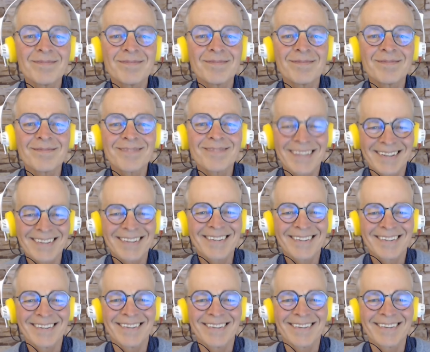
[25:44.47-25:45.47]

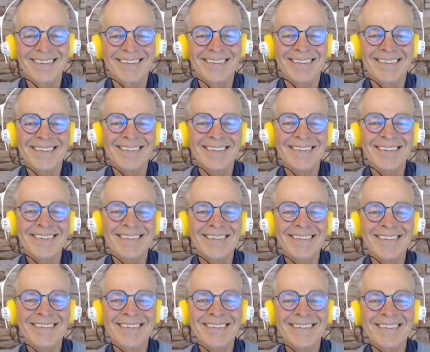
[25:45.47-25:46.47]

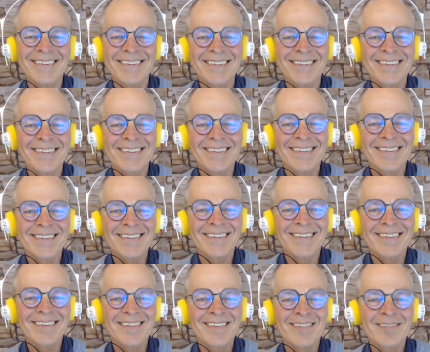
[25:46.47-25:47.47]

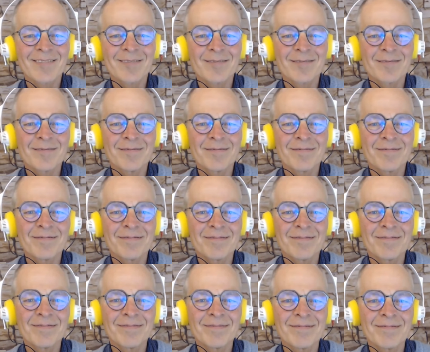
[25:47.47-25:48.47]

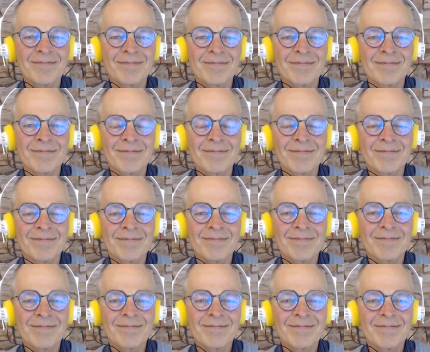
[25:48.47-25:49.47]

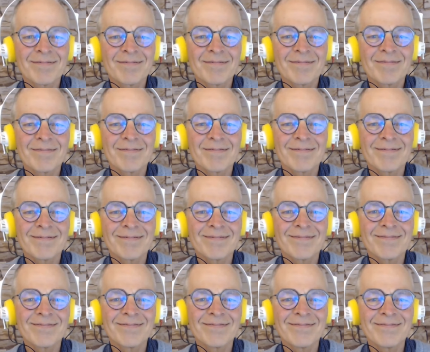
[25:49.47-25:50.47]

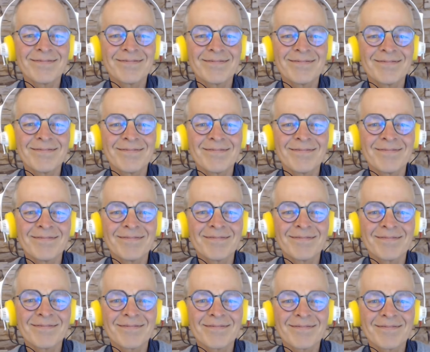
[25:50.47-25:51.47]

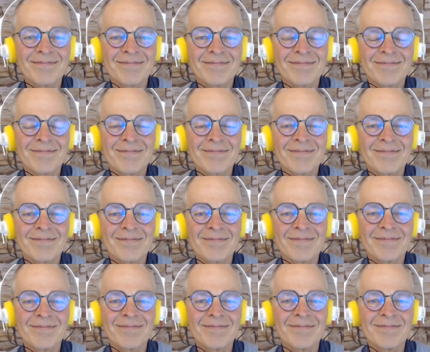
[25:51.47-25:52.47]
This person isn't speaking.